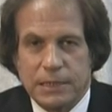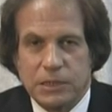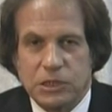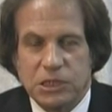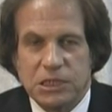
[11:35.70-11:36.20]

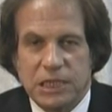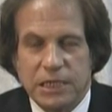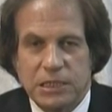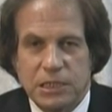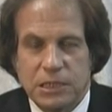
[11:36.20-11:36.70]
Since
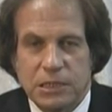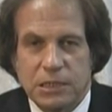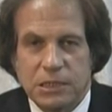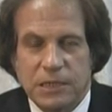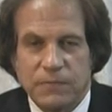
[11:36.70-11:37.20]

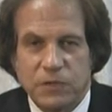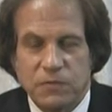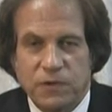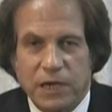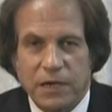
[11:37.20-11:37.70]

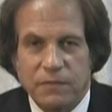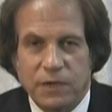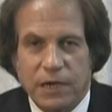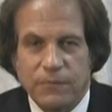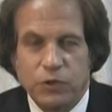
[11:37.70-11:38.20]
1975,
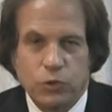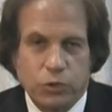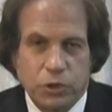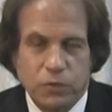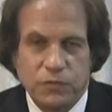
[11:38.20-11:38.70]
I've
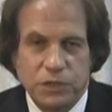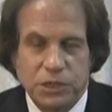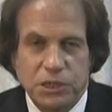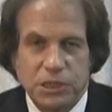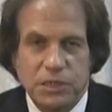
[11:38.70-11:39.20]
recorded over
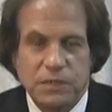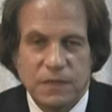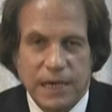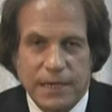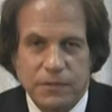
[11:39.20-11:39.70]

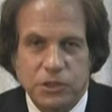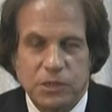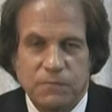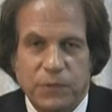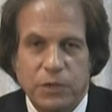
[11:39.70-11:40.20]
16,000
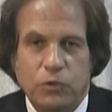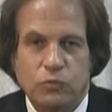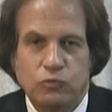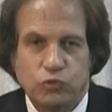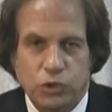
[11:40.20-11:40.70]
of my
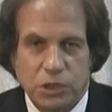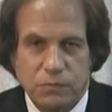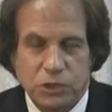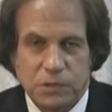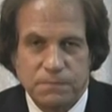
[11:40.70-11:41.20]
own
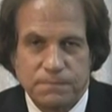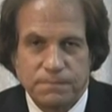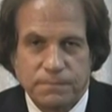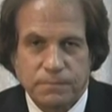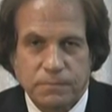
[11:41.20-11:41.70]
dreams.
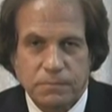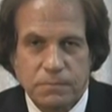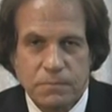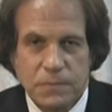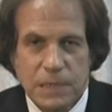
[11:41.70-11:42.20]

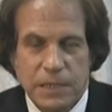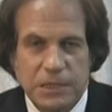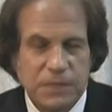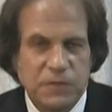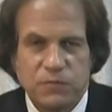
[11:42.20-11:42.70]
These
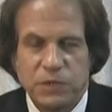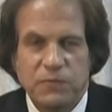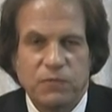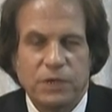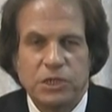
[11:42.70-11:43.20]
have given me
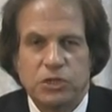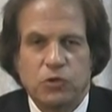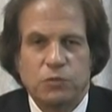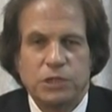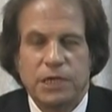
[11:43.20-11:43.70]
information on
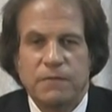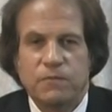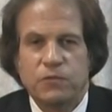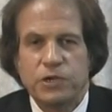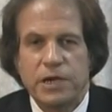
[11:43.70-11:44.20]
almost
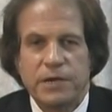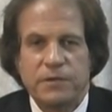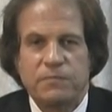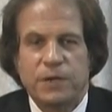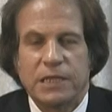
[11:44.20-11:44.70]
every
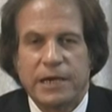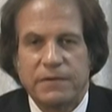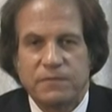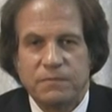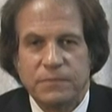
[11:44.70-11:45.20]
area of my
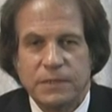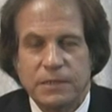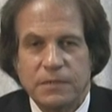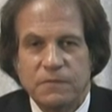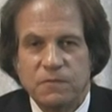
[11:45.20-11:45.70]
life:
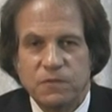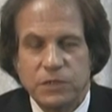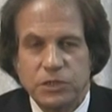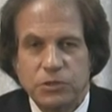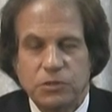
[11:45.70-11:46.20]

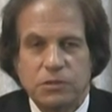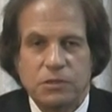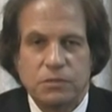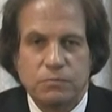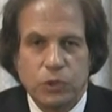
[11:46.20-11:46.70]
physical,
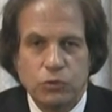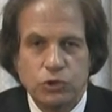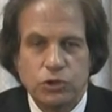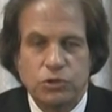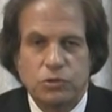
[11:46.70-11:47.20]

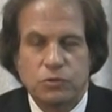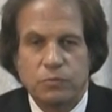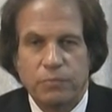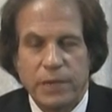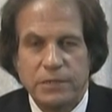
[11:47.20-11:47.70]
emotional,
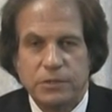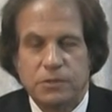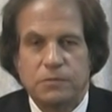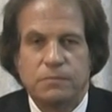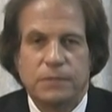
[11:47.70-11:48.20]
mental,